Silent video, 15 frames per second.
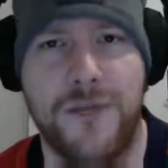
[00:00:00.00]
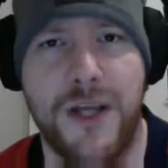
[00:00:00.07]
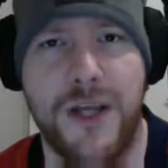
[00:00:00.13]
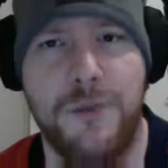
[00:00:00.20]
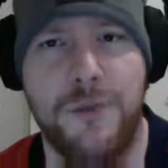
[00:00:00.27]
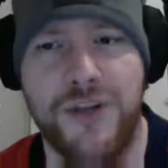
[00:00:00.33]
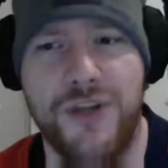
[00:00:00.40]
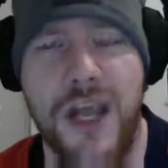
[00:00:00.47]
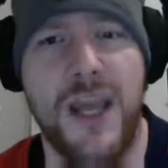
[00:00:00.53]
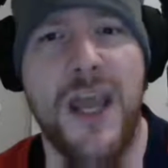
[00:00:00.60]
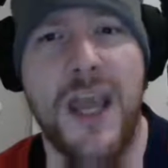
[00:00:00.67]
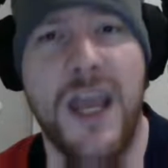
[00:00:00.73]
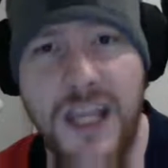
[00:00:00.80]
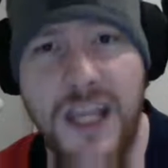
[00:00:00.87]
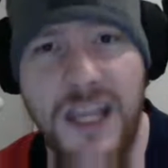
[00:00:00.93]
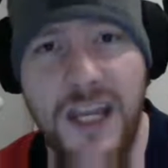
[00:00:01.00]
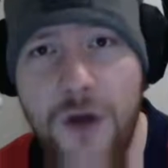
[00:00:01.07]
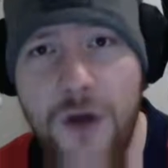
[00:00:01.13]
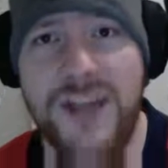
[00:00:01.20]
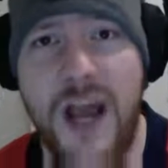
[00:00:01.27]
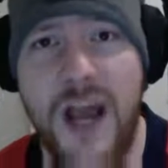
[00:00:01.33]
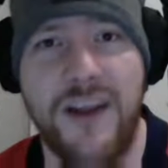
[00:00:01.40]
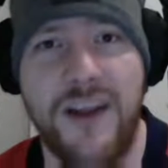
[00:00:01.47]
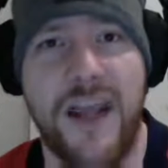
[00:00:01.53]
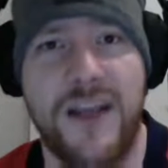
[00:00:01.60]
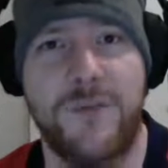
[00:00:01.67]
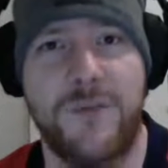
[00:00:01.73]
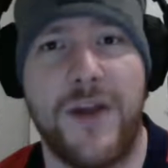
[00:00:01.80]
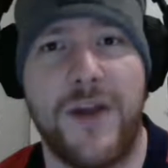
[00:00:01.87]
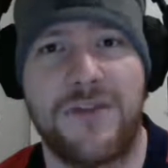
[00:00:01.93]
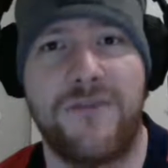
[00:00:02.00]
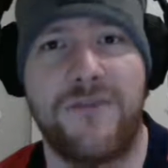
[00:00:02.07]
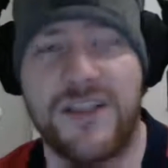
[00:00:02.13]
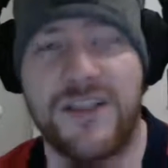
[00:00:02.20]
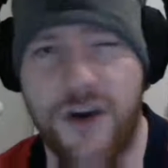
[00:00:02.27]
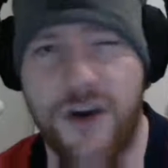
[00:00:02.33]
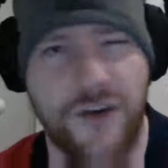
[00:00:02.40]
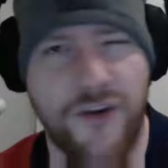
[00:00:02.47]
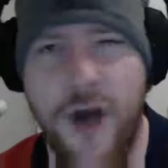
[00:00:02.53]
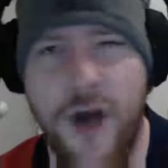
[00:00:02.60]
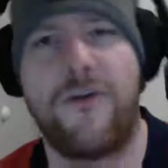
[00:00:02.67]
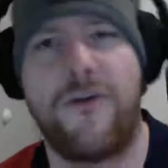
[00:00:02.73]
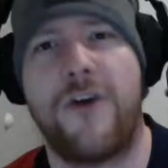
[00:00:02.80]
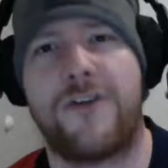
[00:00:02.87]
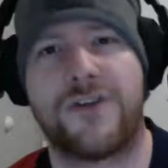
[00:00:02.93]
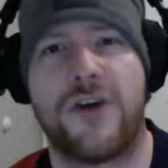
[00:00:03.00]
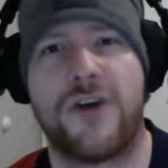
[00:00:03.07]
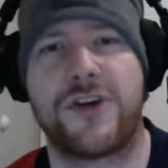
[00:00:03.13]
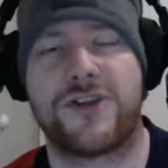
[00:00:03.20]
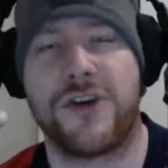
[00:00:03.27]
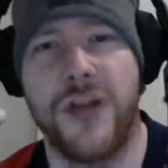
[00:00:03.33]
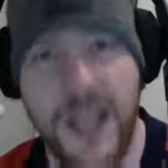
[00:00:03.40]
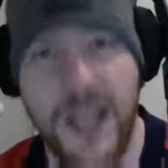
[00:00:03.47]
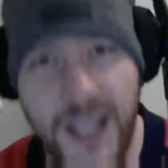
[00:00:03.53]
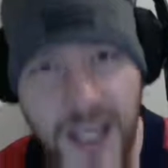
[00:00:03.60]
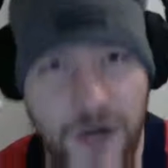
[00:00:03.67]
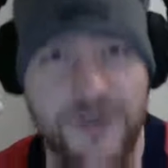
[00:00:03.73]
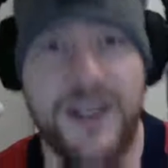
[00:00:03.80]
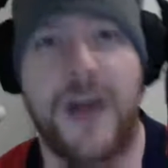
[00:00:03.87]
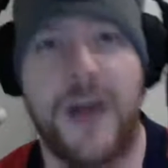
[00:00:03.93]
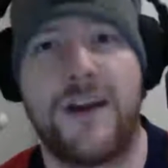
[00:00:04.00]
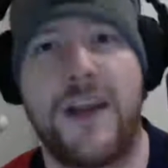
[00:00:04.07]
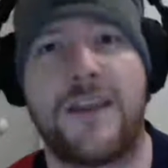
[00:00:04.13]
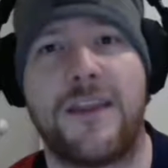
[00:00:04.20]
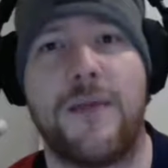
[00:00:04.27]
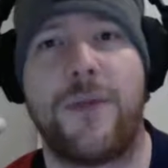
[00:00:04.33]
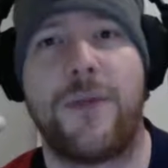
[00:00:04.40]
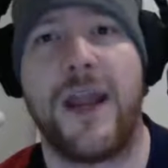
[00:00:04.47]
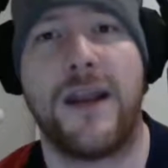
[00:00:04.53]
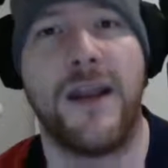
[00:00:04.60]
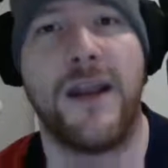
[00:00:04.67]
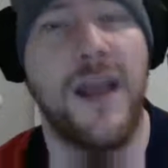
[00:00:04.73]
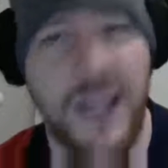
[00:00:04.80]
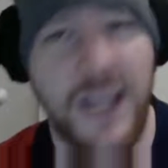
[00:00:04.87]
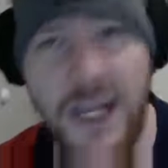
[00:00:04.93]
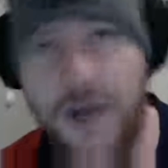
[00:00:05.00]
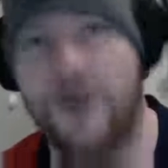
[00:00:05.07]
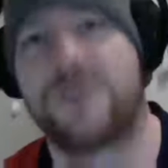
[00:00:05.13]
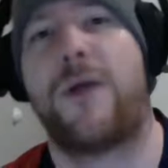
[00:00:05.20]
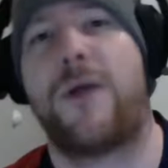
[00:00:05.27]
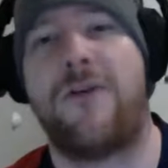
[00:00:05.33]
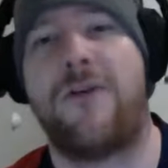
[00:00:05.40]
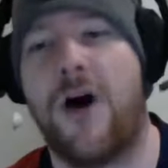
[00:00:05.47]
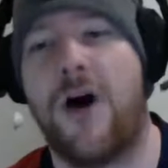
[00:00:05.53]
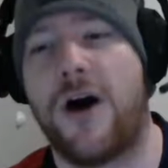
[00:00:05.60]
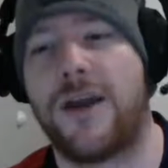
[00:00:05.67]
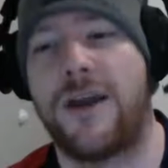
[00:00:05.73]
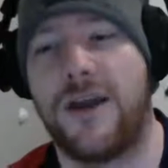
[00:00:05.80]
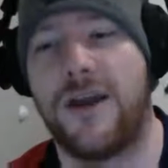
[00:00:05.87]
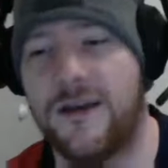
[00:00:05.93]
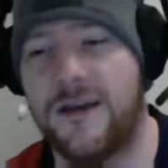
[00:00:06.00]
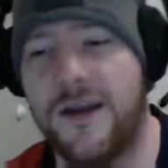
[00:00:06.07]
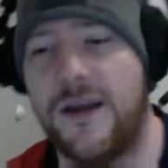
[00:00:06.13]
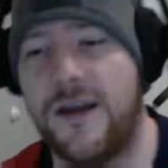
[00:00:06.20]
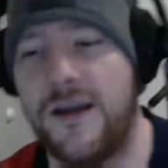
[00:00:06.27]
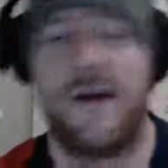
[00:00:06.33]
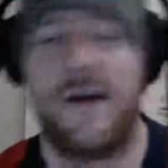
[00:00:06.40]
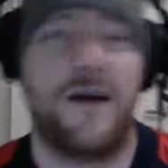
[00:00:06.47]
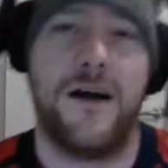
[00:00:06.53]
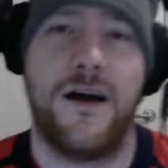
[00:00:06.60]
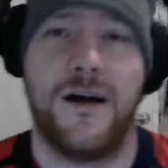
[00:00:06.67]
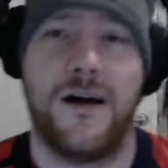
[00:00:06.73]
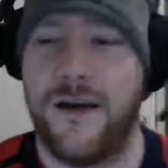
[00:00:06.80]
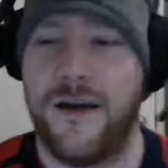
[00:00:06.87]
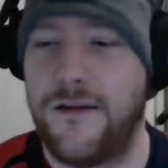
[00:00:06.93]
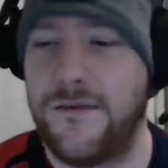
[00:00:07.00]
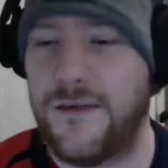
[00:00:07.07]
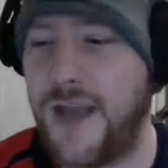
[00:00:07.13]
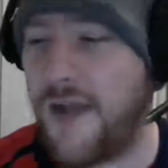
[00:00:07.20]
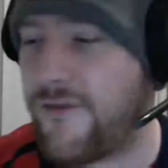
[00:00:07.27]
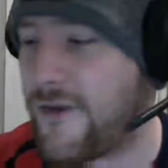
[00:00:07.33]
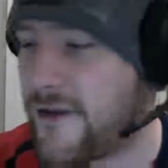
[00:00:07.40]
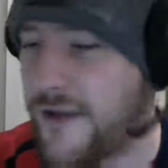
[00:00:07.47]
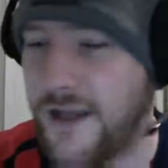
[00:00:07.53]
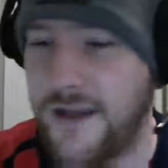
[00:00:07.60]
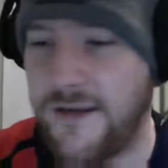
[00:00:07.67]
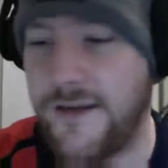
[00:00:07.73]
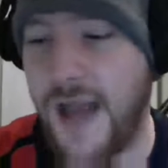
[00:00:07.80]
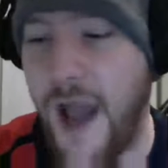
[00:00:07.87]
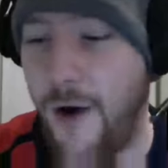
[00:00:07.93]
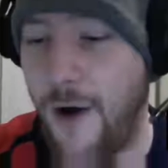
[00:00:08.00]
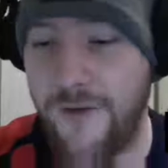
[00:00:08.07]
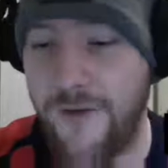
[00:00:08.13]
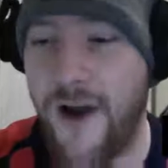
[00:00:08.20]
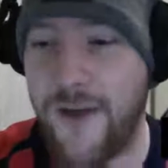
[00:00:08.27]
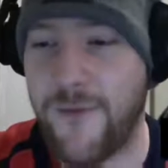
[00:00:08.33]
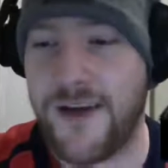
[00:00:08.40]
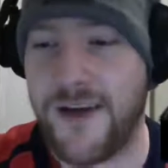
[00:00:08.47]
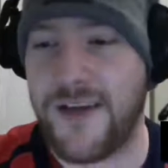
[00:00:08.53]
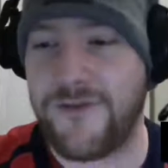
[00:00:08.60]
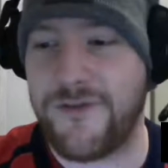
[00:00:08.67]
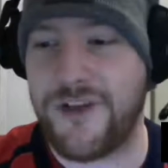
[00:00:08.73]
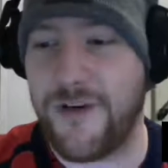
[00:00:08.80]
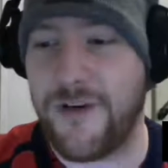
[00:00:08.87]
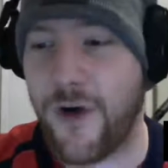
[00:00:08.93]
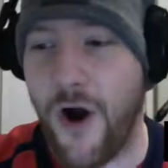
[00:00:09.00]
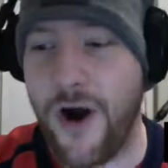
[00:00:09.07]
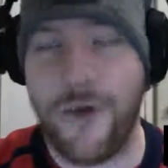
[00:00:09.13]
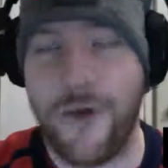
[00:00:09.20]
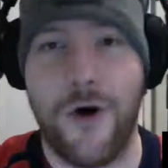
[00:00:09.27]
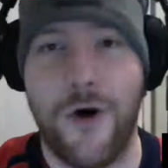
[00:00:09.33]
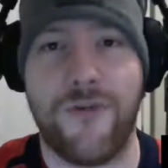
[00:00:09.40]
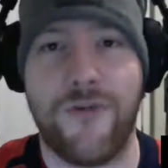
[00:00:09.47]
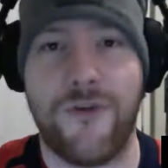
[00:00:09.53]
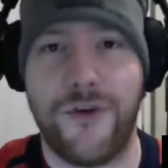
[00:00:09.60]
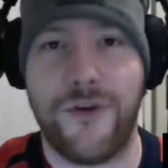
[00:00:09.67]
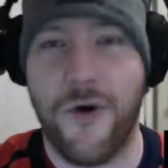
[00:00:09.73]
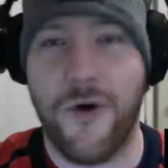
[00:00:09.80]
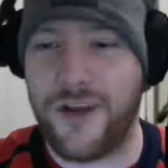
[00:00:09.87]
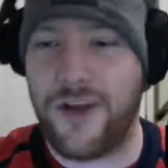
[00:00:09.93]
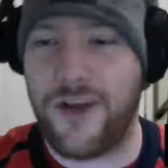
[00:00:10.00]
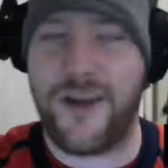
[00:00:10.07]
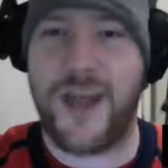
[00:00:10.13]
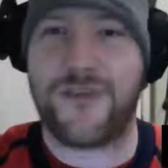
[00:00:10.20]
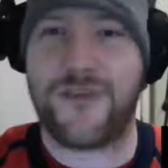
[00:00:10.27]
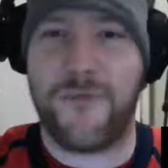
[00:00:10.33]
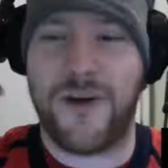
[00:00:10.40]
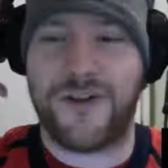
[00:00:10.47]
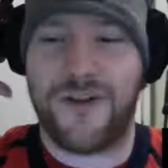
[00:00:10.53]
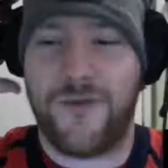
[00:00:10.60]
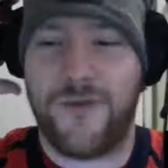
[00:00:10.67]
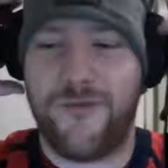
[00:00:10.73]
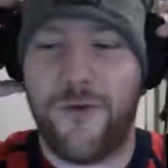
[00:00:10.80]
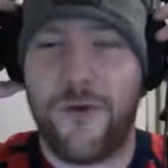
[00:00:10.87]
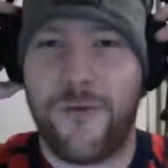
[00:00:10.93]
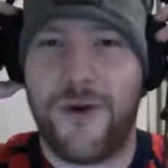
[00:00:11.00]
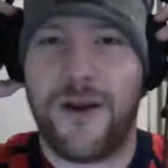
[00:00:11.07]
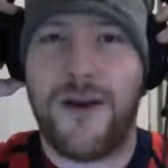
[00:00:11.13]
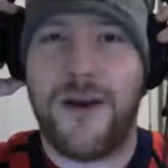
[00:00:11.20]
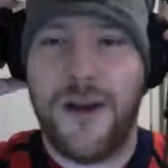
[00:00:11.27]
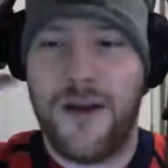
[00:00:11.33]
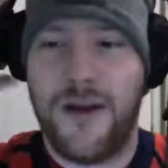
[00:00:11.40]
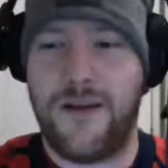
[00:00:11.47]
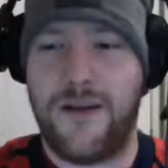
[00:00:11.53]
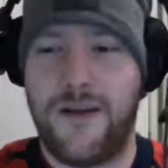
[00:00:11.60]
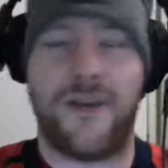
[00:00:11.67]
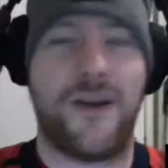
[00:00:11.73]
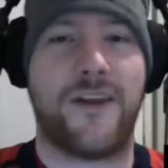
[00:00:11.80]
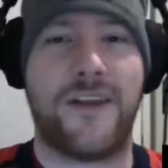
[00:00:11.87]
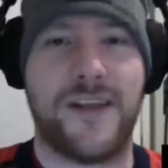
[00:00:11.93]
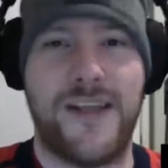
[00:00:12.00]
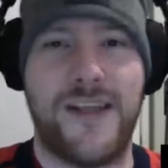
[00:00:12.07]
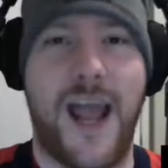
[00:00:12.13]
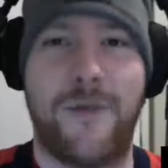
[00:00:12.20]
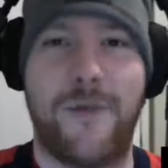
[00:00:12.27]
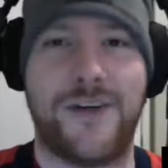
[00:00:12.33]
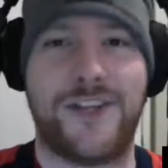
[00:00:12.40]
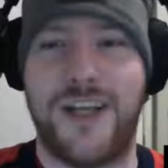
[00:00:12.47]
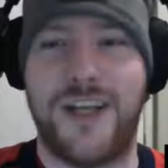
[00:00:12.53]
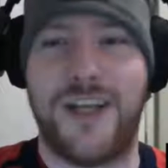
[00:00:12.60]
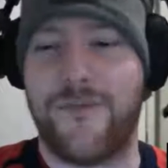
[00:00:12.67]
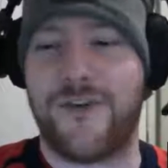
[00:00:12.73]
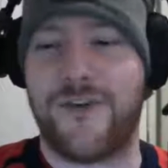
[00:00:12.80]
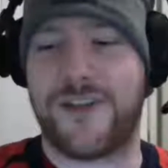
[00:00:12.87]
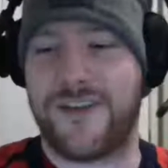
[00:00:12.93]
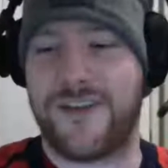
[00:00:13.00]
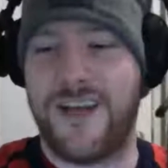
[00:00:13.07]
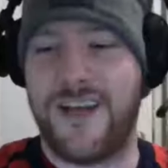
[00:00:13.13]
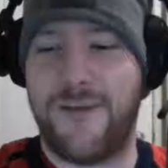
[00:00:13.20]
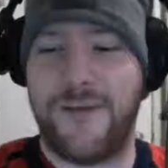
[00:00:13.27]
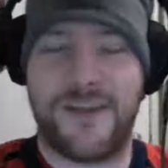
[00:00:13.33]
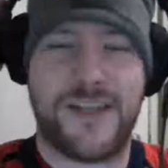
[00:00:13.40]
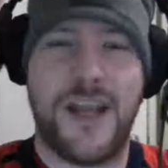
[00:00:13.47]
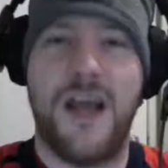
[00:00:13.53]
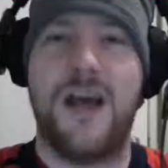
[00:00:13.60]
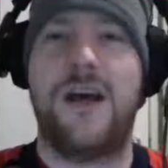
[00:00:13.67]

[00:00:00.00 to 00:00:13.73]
Boucher. He knows how to get his players invested on top of all the structure. He knows how to get them playing. He knows playoff hockey, and definitely now I find myself cheering for Ottawa over New York. Kendrick mentioned it before, but you got the established team versus a team that's,